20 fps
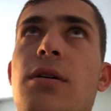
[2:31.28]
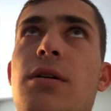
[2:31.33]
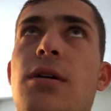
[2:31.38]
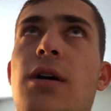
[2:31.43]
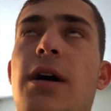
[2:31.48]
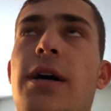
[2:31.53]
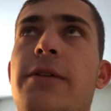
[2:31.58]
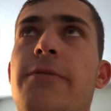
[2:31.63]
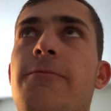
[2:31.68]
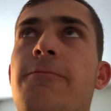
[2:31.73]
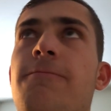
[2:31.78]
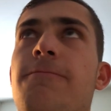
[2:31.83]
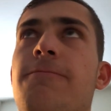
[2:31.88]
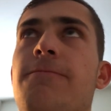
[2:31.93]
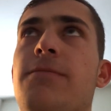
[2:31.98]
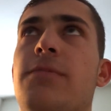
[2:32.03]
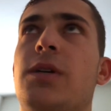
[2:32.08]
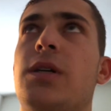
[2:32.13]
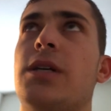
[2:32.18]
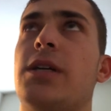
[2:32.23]
I've
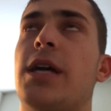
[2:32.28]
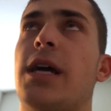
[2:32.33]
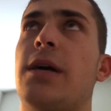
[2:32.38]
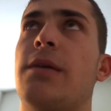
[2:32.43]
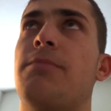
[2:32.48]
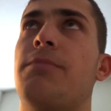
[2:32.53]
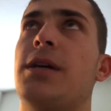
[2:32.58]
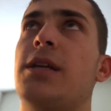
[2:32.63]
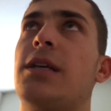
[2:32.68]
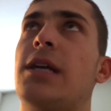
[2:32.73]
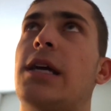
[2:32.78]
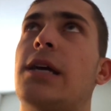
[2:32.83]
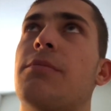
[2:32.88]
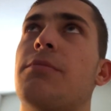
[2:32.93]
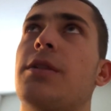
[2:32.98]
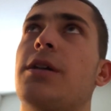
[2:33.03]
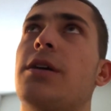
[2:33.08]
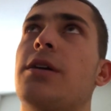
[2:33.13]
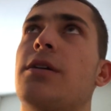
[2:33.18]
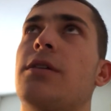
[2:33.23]
been
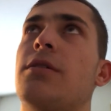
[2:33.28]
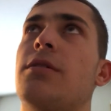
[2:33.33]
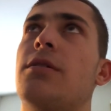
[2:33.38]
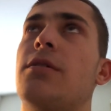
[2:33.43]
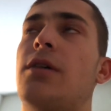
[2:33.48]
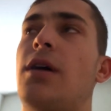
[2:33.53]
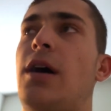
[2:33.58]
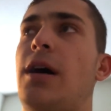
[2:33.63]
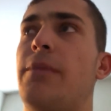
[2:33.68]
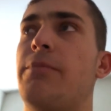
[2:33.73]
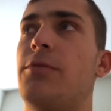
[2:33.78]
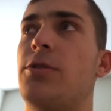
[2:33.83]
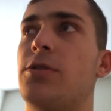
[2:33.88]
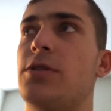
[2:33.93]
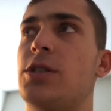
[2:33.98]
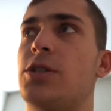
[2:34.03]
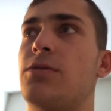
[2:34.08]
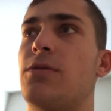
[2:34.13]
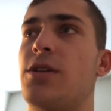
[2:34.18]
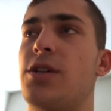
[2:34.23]
gambling. I'm
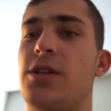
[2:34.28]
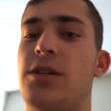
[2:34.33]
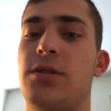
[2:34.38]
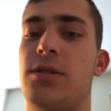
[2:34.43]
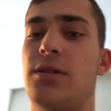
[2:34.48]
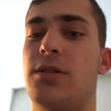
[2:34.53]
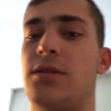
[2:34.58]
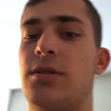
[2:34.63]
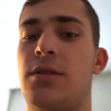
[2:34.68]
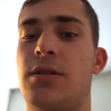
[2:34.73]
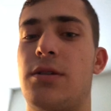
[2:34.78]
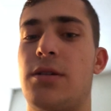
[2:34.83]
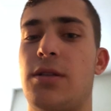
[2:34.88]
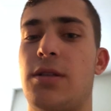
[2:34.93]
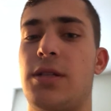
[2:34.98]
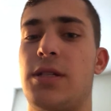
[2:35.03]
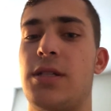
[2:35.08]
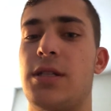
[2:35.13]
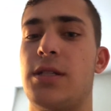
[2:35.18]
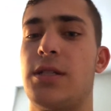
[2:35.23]
only 20 years old, so
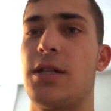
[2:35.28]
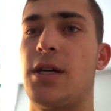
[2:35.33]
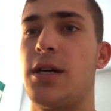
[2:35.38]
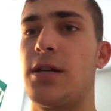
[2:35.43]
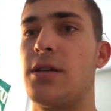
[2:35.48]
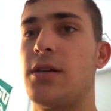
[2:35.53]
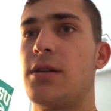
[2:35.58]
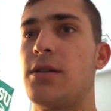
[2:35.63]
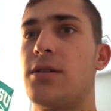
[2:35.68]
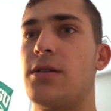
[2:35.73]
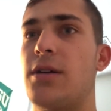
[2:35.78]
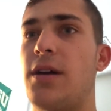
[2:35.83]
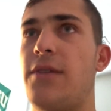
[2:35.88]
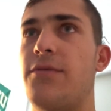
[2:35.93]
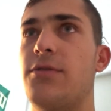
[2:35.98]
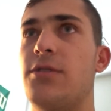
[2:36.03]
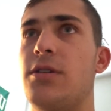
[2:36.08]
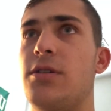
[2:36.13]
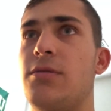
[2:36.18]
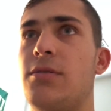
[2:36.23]
this is not good. So I've
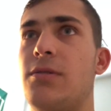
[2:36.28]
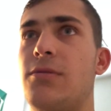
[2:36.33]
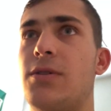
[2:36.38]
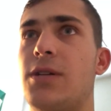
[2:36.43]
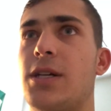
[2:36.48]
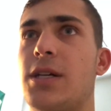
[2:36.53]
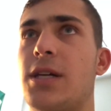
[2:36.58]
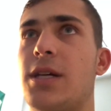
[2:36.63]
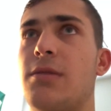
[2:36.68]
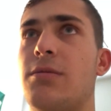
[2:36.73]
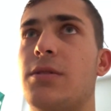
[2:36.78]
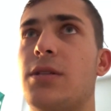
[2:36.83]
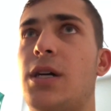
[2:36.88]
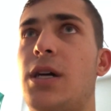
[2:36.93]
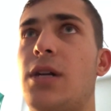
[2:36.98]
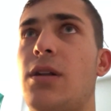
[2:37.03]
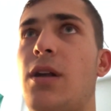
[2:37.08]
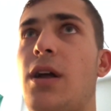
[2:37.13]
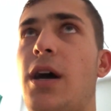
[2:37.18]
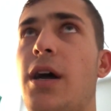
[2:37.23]
only really gambled
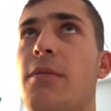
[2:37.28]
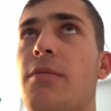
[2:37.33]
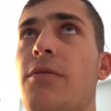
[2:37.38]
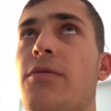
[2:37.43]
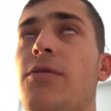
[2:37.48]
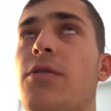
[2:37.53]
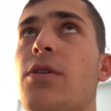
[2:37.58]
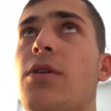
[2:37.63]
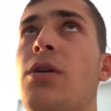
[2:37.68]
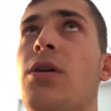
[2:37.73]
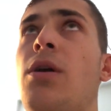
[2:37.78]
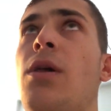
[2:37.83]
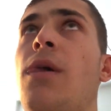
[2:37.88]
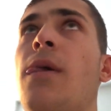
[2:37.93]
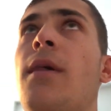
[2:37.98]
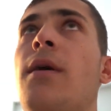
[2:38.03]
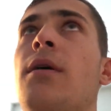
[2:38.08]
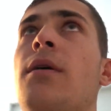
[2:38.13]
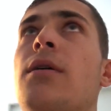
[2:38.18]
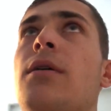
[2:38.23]
online before.
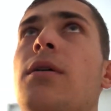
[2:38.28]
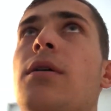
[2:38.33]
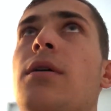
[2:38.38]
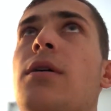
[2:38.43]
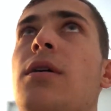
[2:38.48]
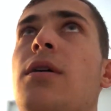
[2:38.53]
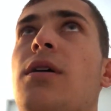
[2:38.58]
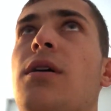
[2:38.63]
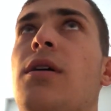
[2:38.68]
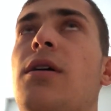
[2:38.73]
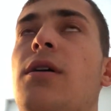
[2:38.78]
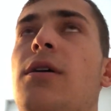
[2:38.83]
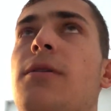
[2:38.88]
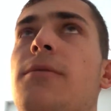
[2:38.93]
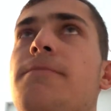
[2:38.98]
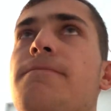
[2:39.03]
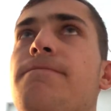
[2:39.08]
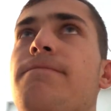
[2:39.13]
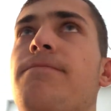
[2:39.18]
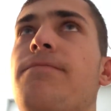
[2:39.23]

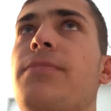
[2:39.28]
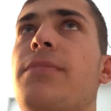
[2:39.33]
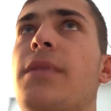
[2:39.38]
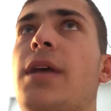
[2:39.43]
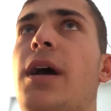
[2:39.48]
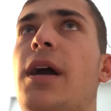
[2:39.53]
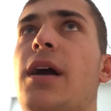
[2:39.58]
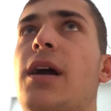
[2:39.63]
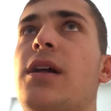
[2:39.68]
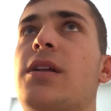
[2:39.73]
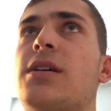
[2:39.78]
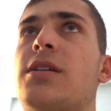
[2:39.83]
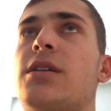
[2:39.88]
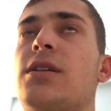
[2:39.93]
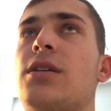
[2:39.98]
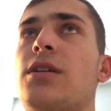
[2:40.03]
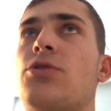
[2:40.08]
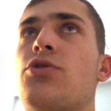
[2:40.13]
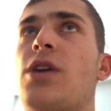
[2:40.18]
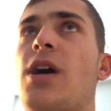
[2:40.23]
I got addicted
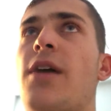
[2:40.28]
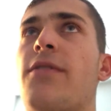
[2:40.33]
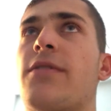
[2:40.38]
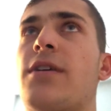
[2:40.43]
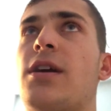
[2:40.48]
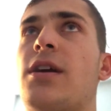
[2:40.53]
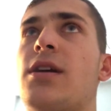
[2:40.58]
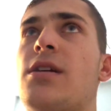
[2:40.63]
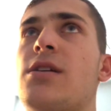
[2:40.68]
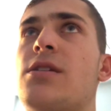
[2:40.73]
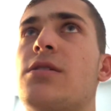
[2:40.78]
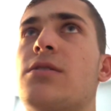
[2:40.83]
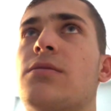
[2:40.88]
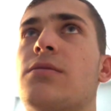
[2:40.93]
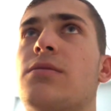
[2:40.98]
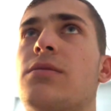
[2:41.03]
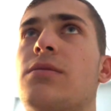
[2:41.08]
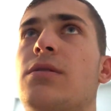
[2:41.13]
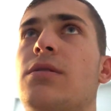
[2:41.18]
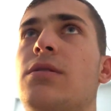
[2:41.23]
to
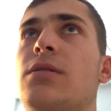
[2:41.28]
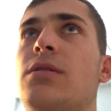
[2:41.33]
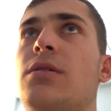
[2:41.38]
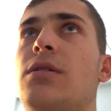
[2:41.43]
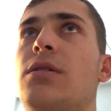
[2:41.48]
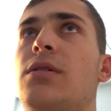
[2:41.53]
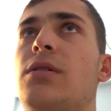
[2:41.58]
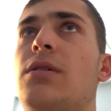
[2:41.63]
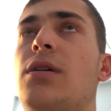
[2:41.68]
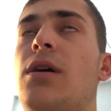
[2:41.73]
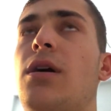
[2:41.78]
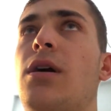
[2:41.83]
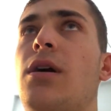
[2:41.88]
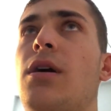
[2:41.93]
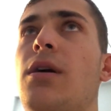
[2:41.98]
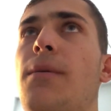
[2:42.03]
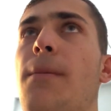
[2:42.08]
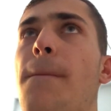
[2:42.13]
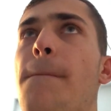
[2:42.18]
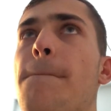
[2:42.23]
DraftKings.
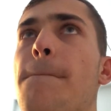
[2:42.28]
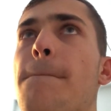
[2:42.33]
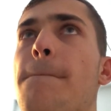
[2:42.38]
Um,